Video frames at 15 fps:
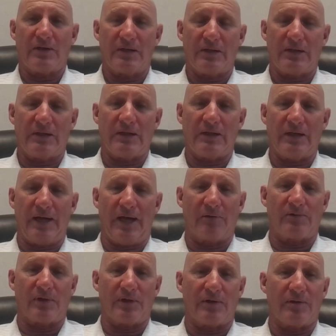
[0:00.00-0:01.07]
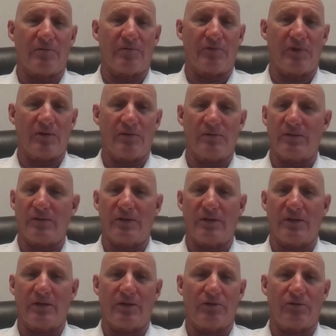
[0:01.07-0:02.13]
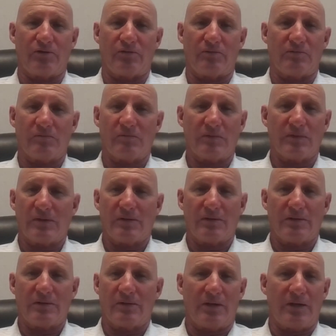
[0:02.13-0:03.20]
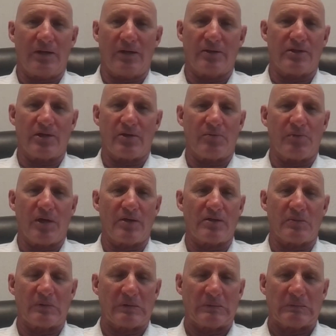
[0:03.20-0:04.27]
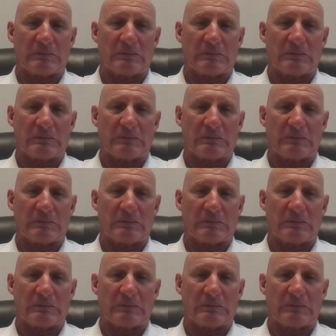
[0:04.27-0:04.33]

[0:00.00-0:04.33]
out there in the field it's irreplaceable.